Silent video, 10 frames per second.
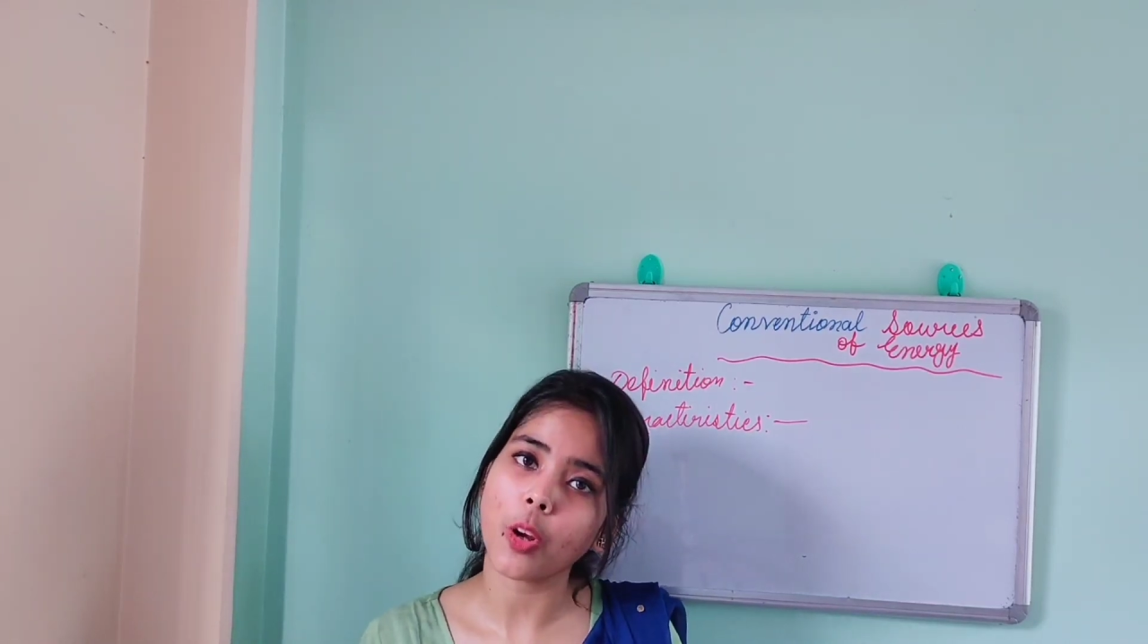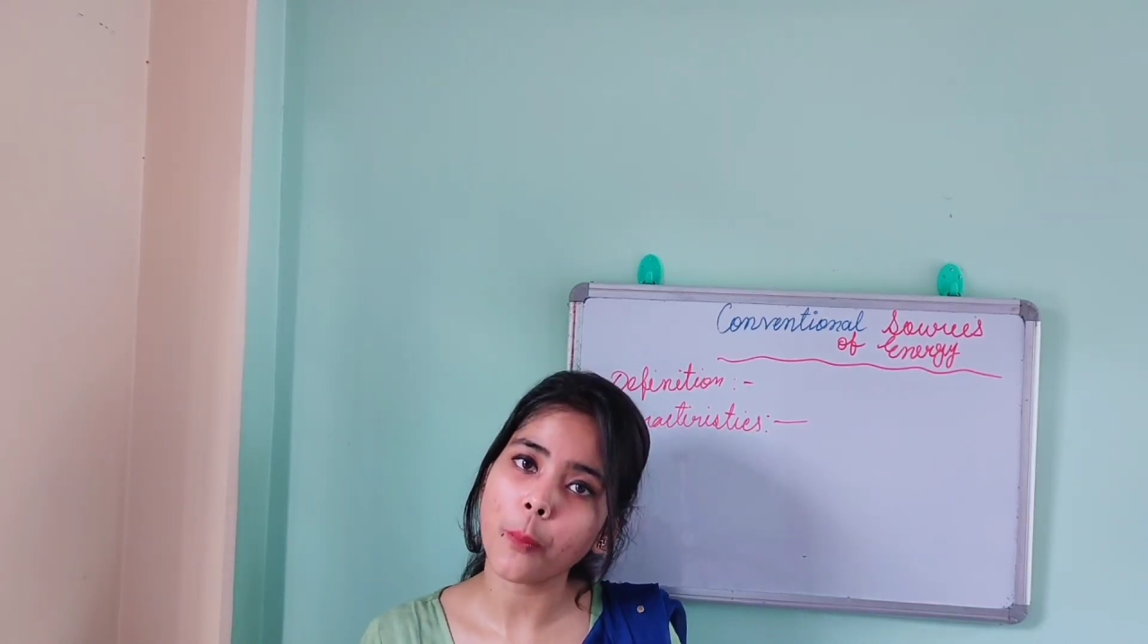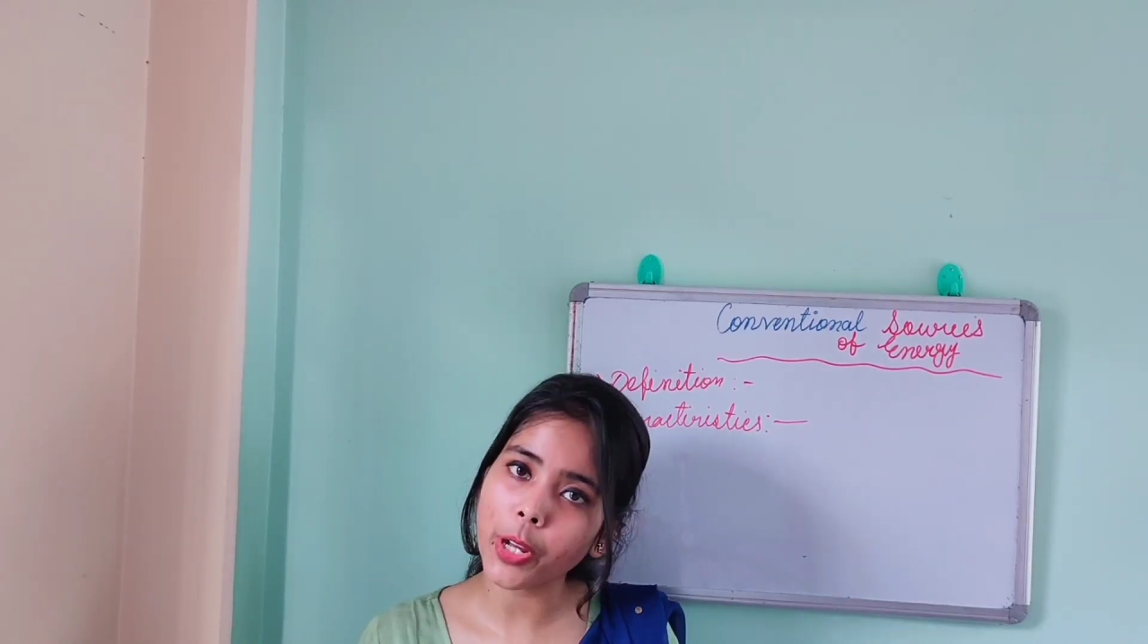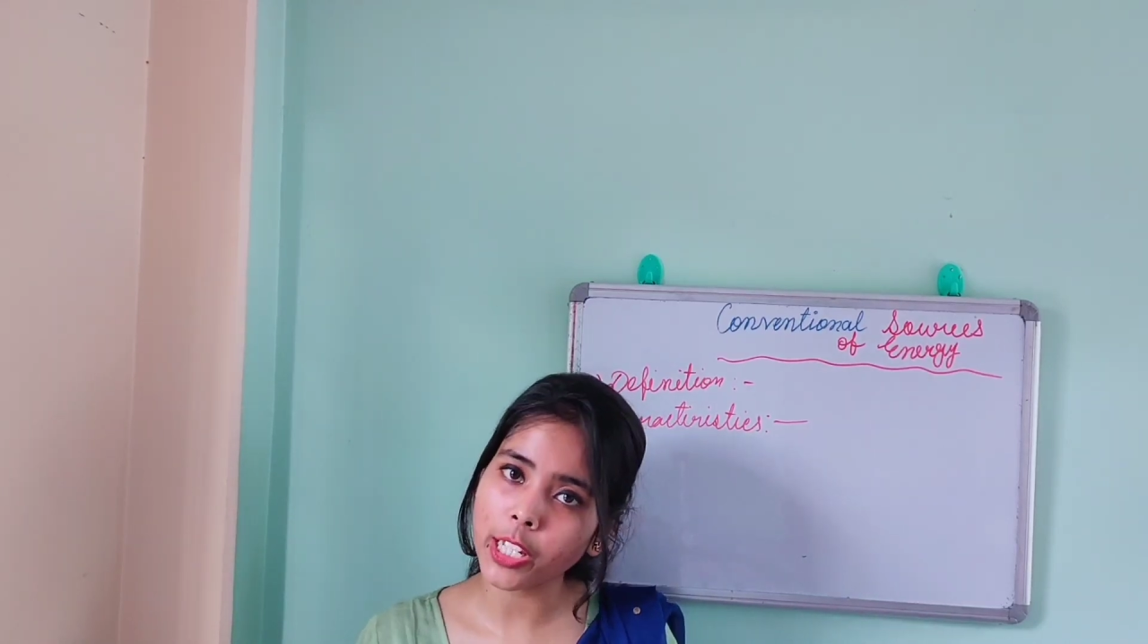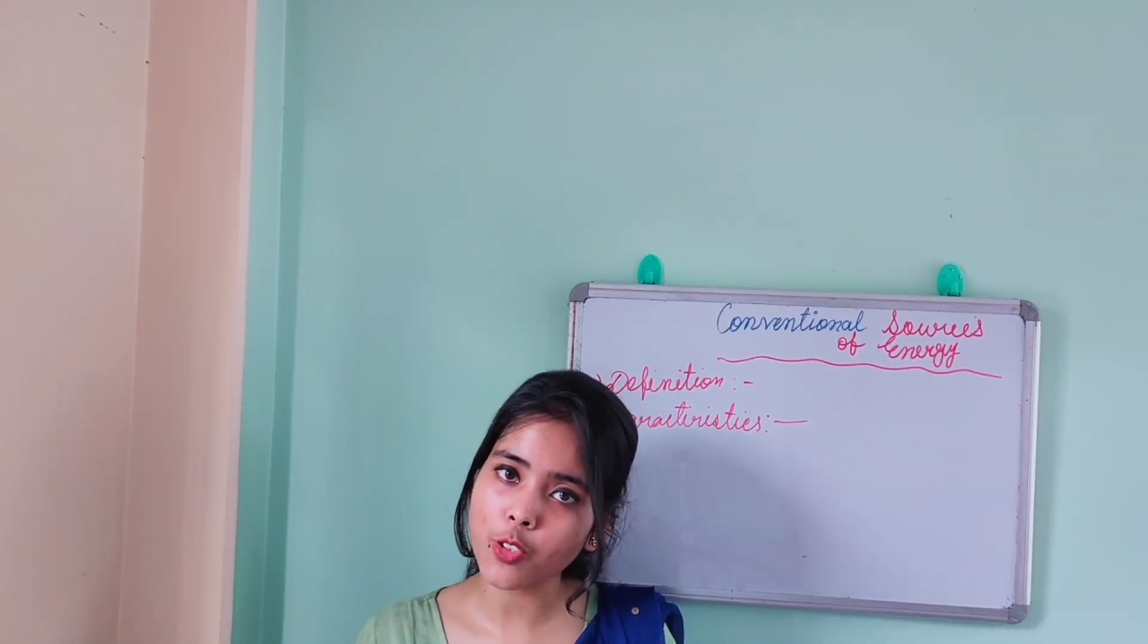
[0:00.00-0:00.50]
of
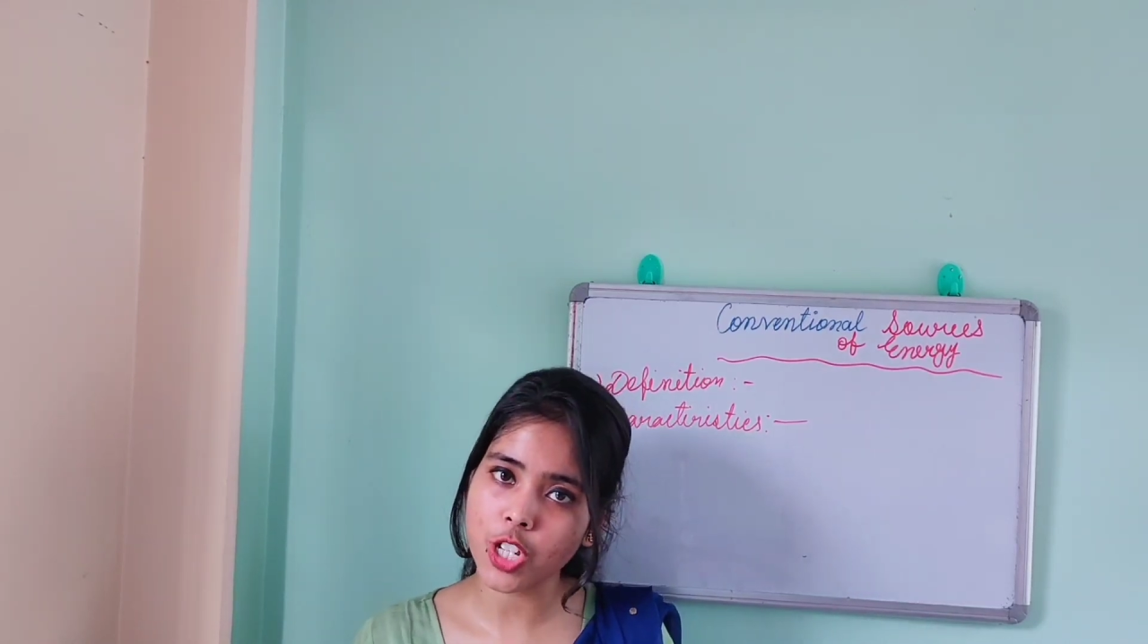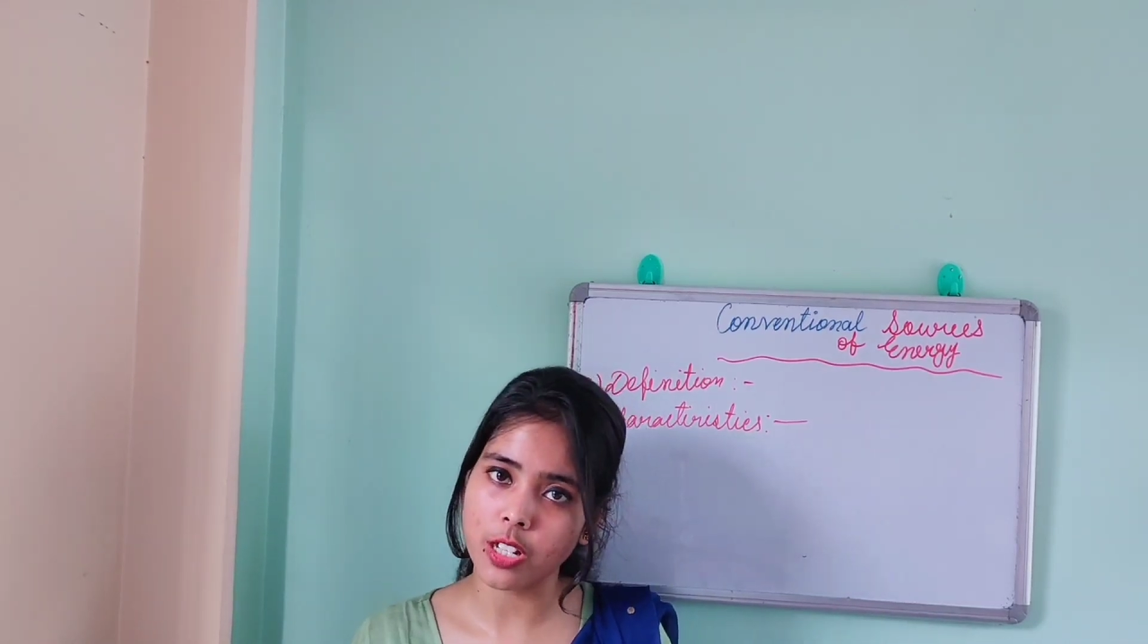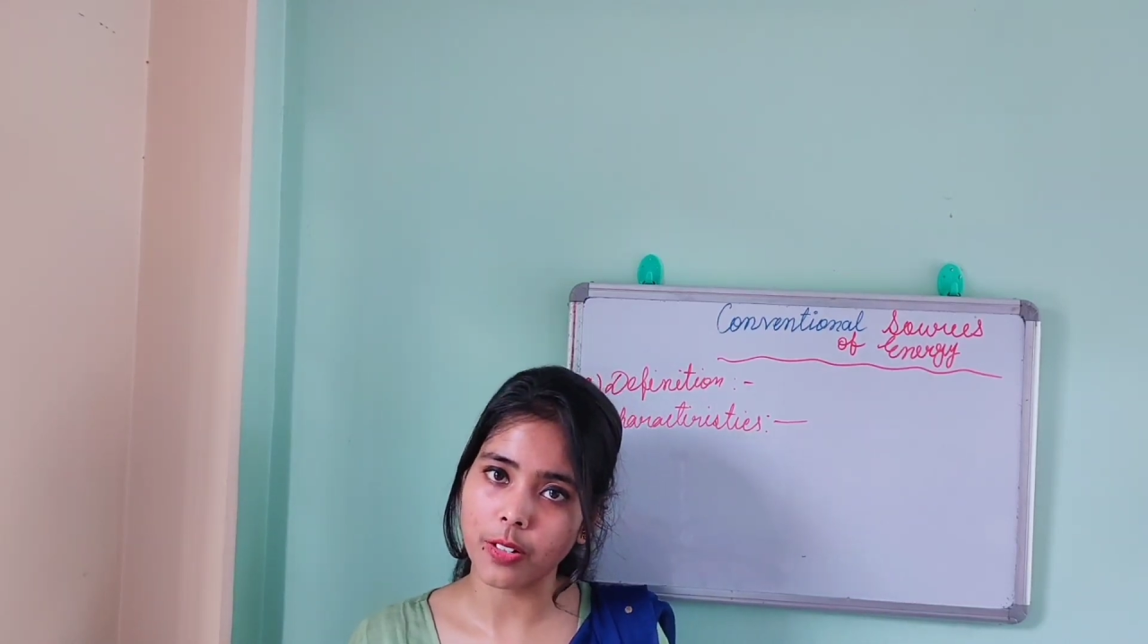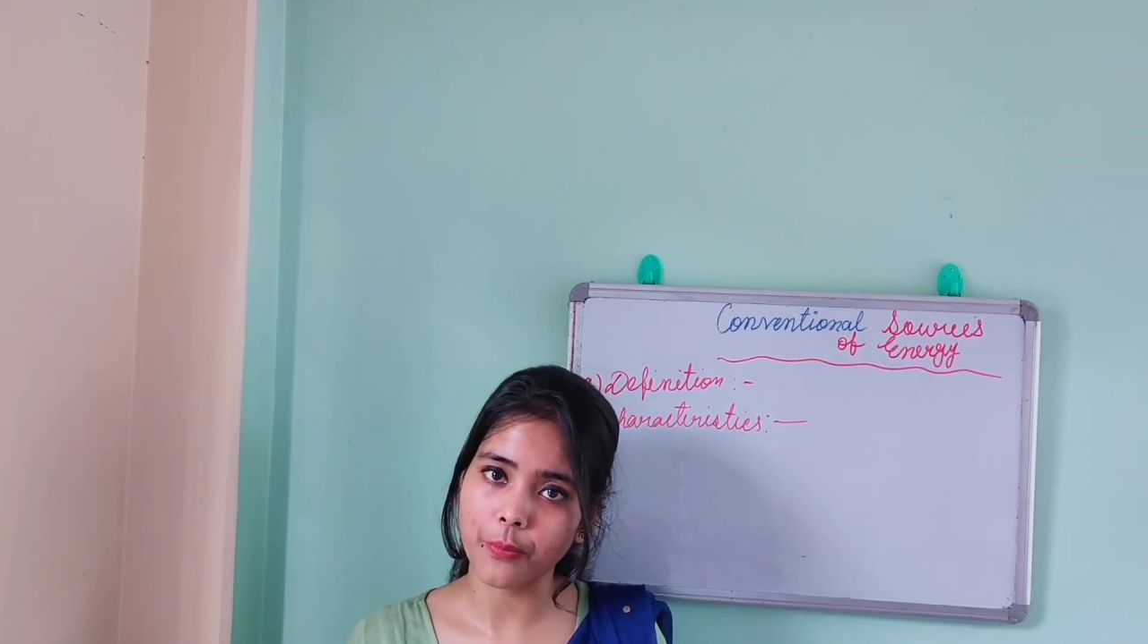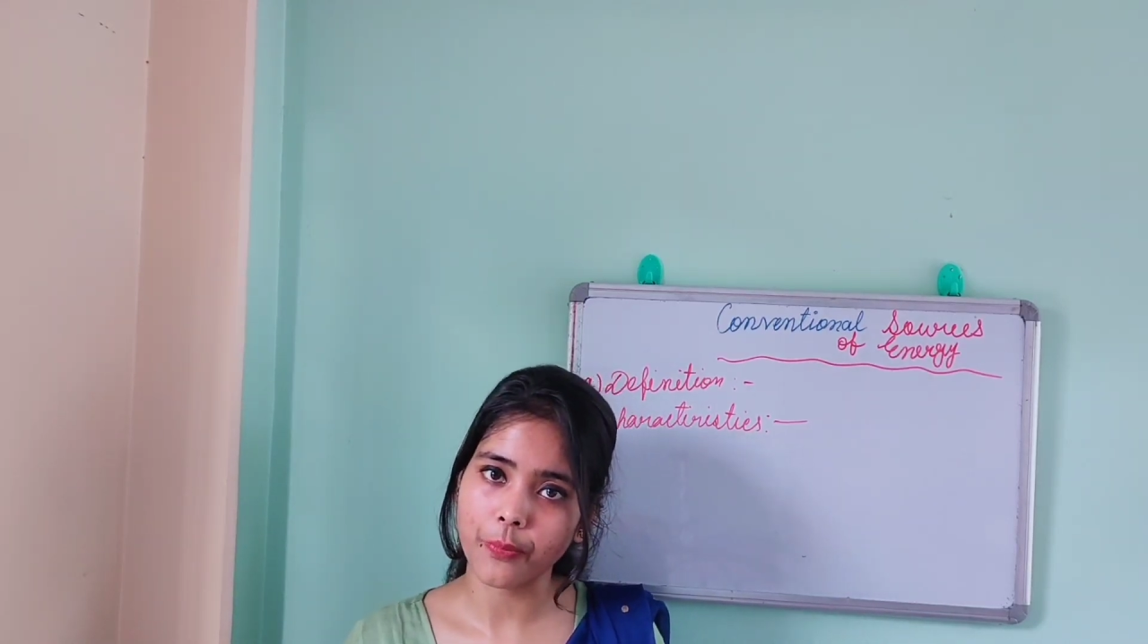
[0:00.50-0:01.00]
pollution.